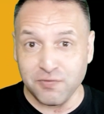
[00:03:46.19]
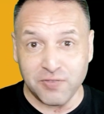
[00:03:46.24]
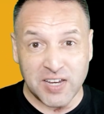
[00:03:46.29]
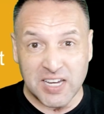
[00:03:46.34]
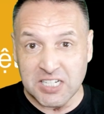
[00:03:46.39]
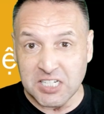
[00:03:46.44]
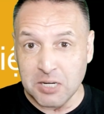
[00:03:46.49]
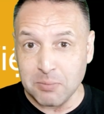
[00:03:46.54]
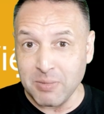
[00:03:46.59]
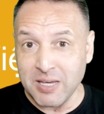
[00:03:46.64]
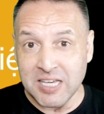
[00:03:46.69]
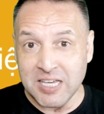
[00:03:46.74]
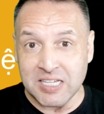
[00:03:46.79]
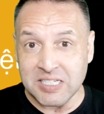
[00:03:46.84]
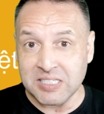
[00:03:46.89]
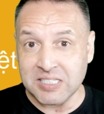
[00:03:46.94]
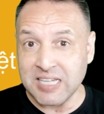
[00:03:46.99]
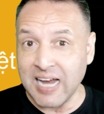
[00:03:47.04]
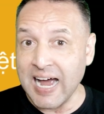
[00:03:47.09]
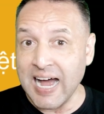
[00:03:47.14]

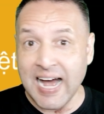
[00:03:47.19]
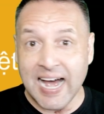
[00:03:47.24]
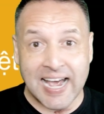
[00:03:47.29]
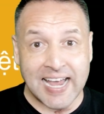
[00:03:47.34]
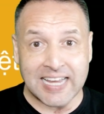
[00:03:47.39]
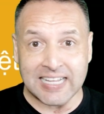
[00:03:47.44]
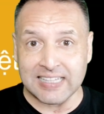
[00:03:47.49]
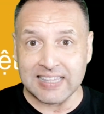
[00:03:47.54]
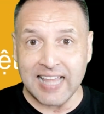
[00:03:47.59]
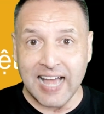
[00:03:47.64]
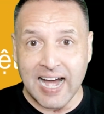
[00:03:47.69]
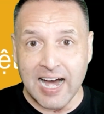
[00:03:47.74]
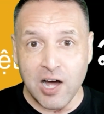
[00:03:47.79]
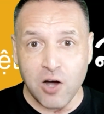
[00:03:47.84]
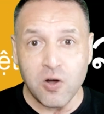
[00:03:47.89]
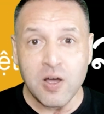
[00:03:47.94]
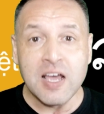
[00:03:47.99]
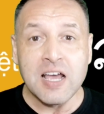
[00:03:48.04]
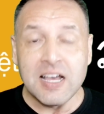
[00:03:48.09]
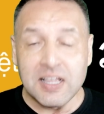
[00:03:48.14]
Vietnamese, Thai,
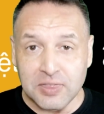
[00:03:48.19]
Lao,